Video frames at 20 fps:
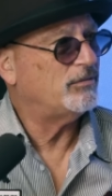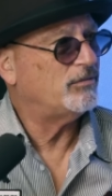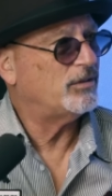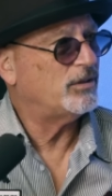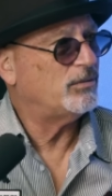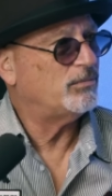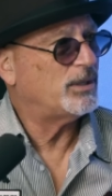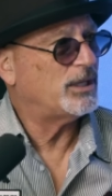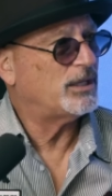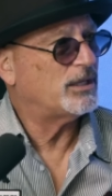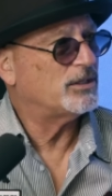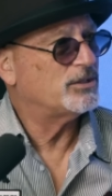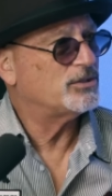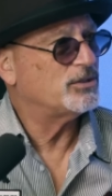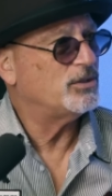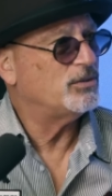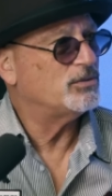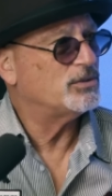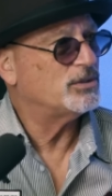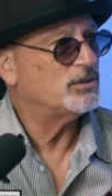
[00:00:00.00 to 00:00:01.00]
And you make
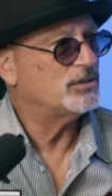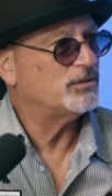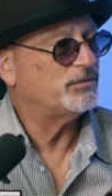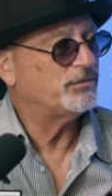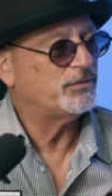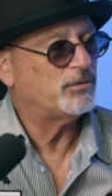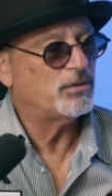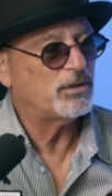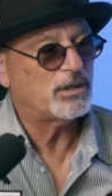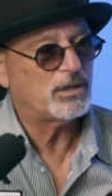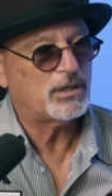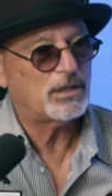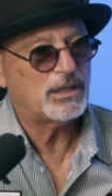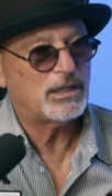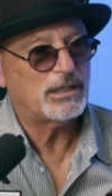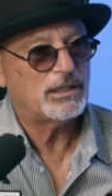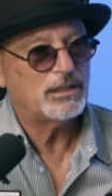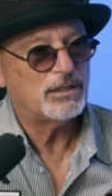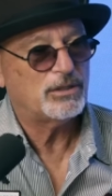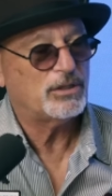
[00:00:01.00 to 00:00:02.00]
excuses for
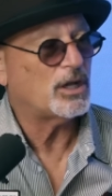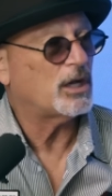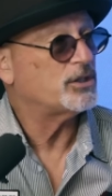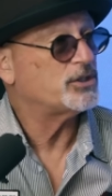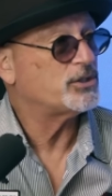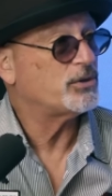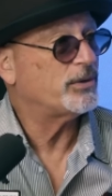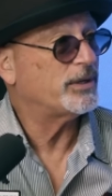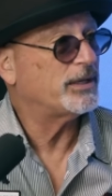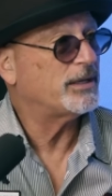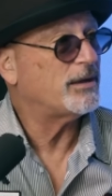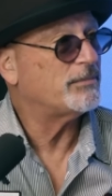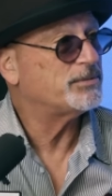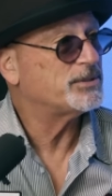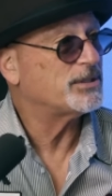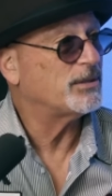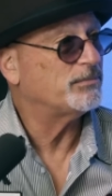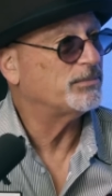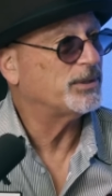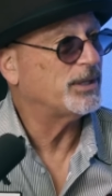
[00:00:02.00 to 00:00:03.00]
uh, not showing up
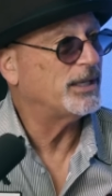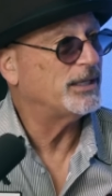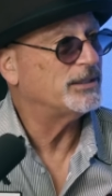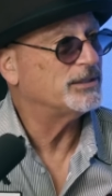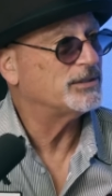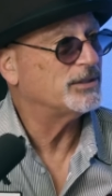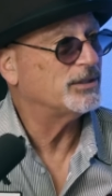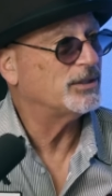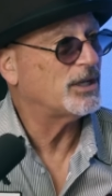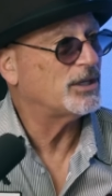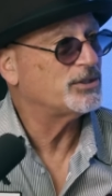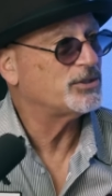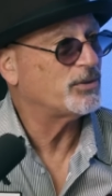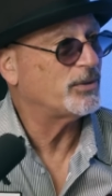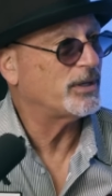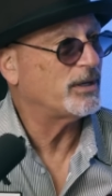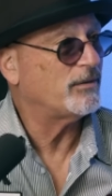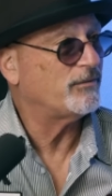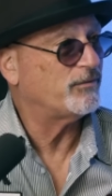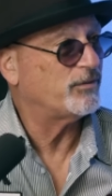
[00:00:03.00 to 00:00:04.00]
someplace and right. not
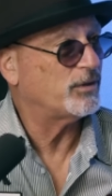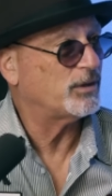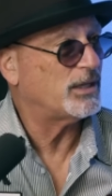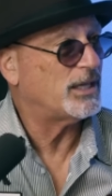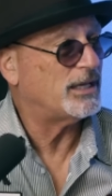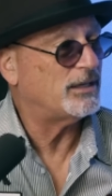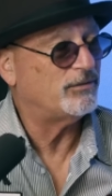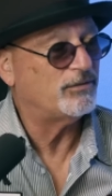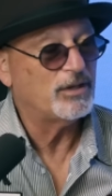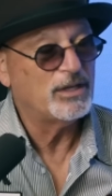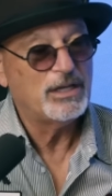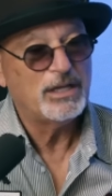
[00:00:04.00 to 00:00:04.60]
showing up for life.